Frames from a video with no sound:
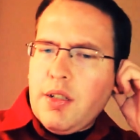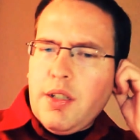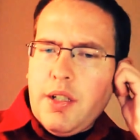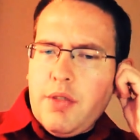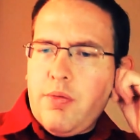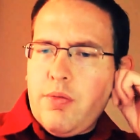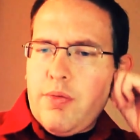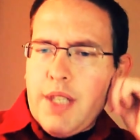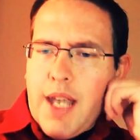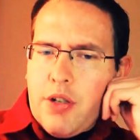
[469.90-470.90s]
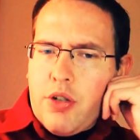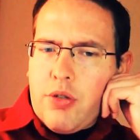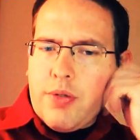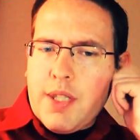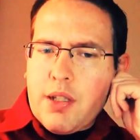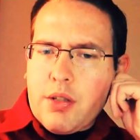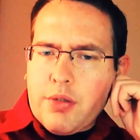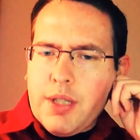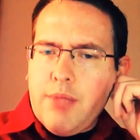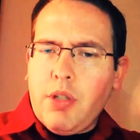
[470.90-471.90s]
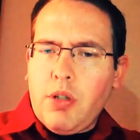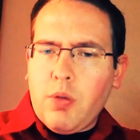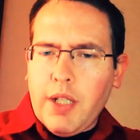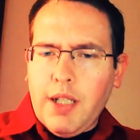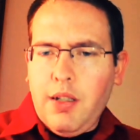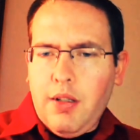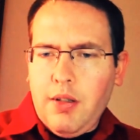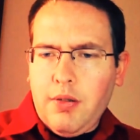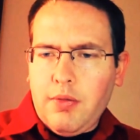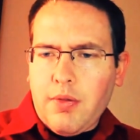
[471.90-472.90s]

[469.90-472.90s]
you know, the actual Scream Queen